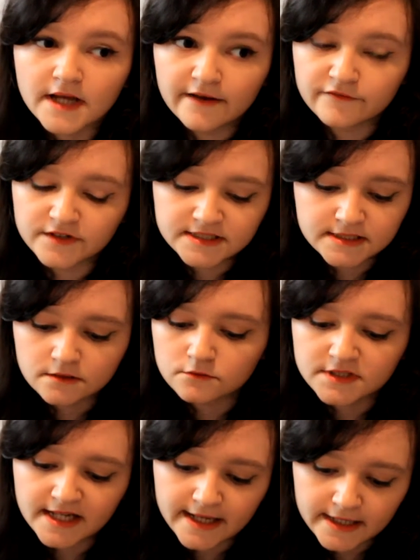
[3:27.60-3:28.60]
every
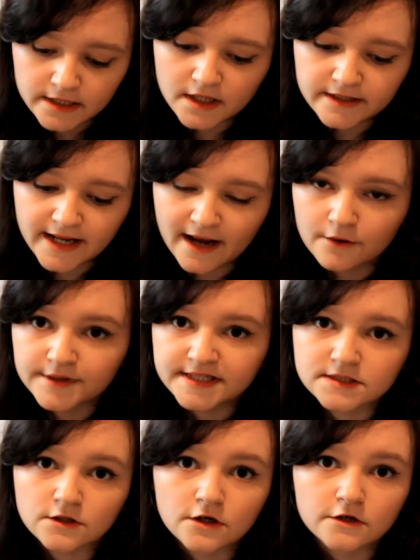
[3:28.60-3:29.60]
single day and how
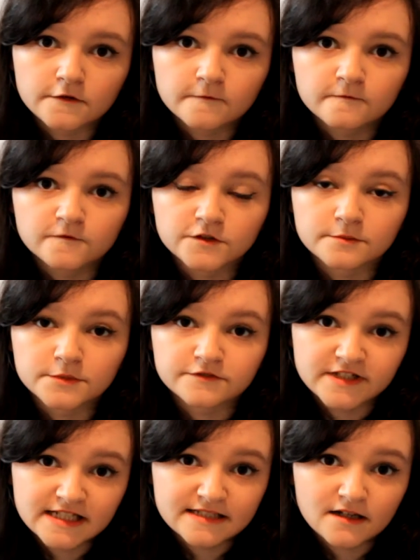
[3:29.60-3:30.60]
he's gone from a
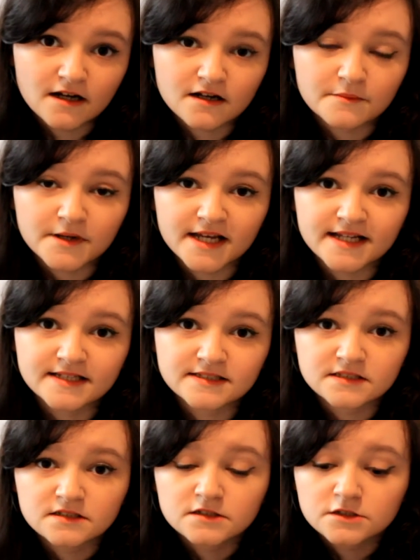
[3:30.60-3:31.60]
really dark
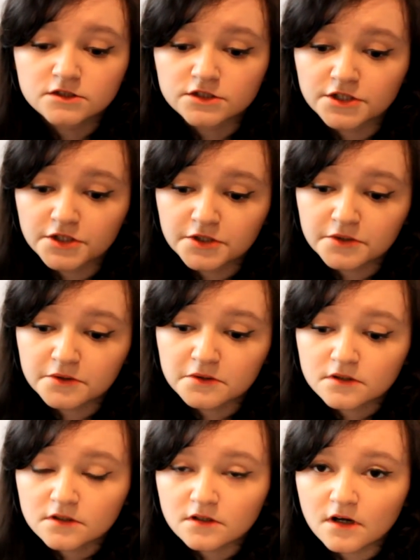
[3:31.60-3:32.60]
place to
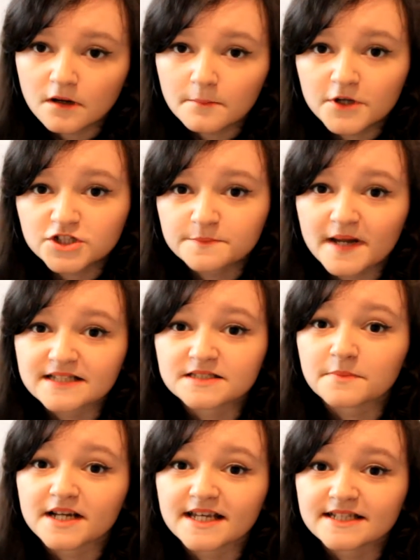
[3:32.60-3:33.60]
a much
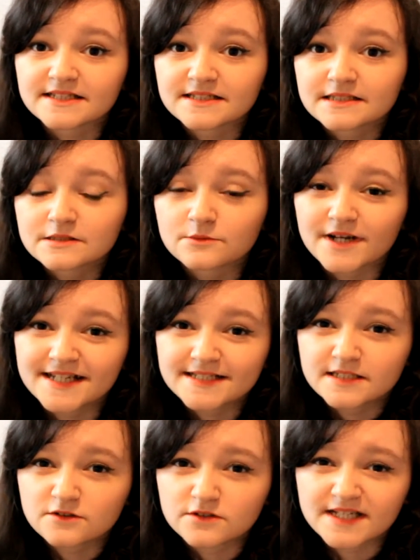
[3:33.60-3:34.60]
better place, where he's
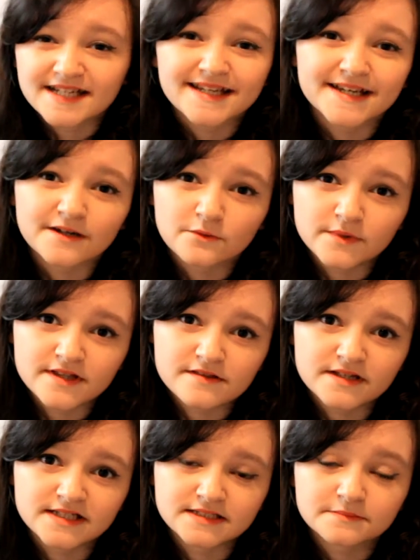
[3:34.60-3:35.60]
still dealing
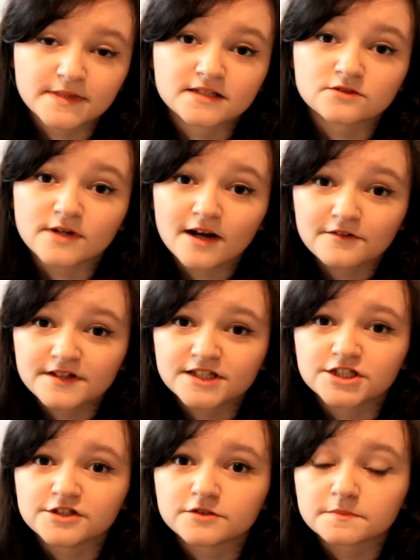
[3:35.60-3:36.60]
with his mental health
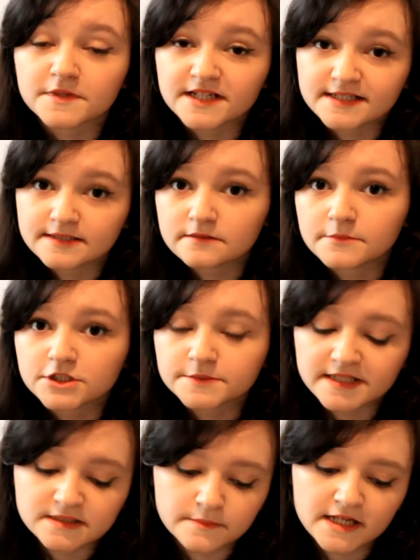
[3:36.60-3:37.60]
issues, but he's in a much
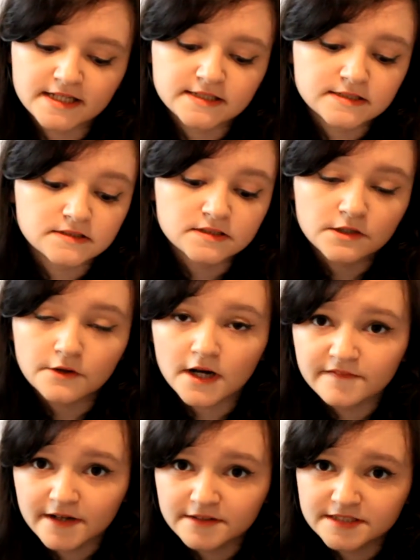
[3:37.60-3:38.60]
better place. So
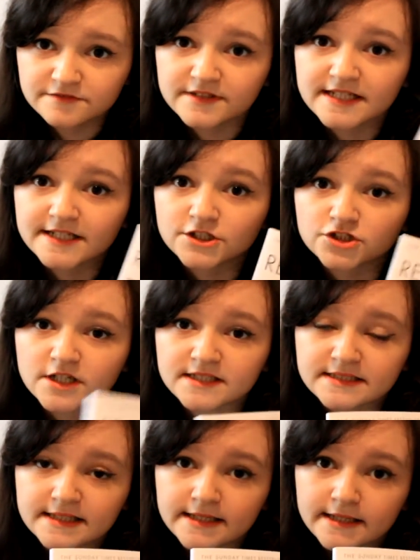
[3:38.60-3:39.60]
I found this really
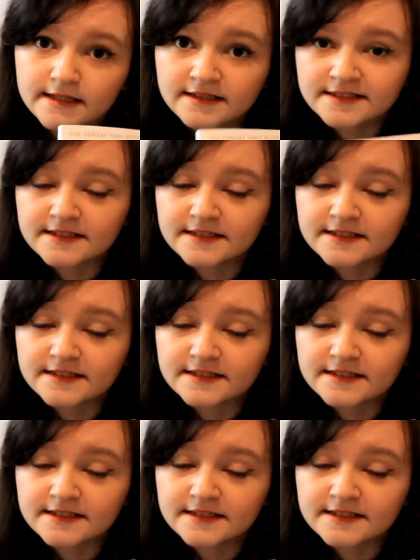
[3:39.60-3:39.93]
interesting